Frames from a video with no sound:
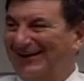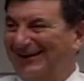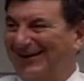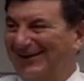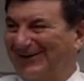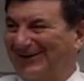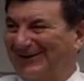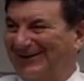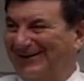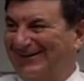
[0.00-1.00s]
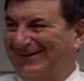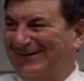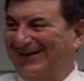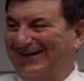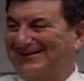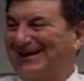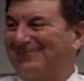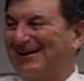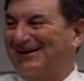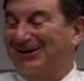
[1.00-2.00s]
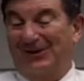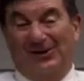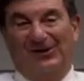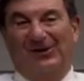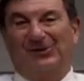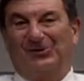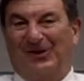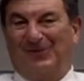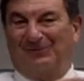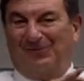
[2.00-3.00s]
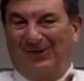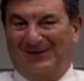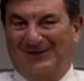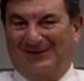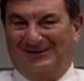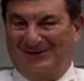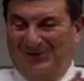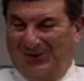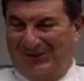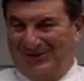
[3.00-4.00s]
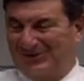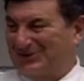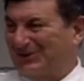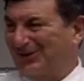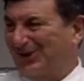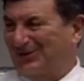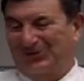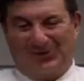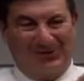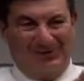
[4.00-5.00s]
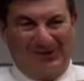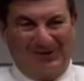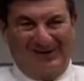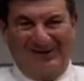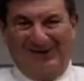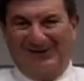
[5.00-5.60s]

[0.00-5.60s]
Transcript: You it's know, it, it, it's not my deal. Now, do I love plays? New York, just in New York, so a great play.